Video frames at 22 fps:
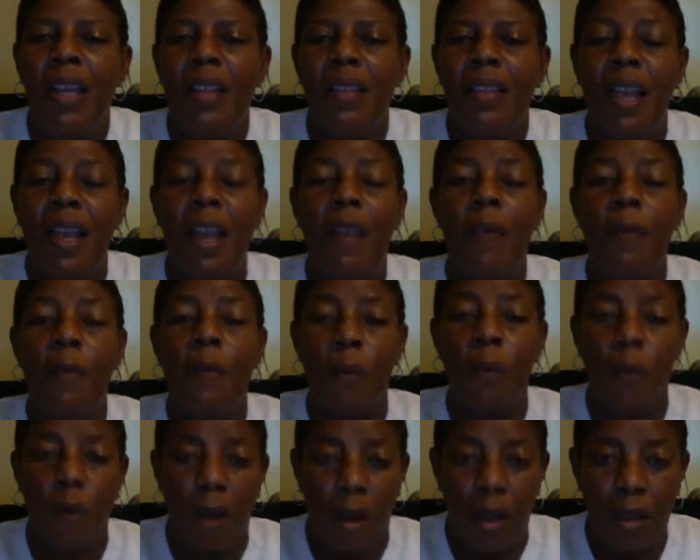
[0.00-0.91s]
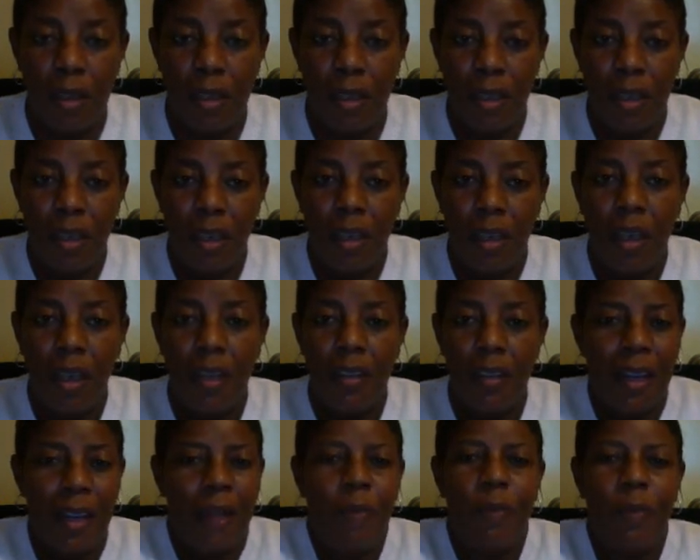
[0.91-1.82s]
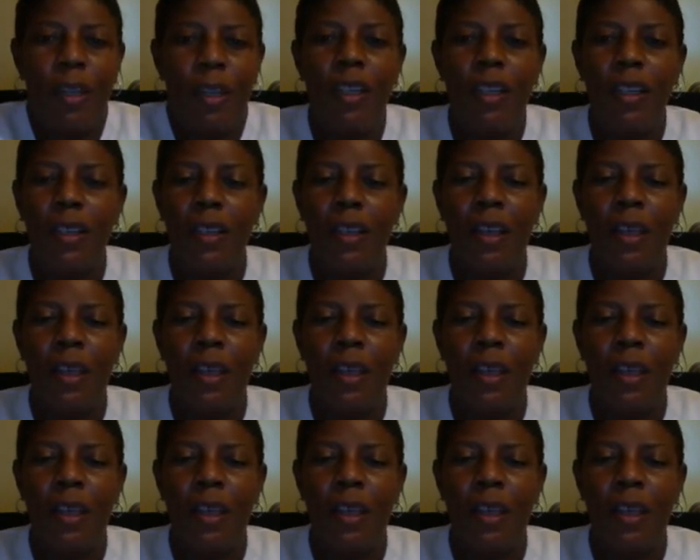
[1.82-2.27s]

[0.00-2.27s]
they really,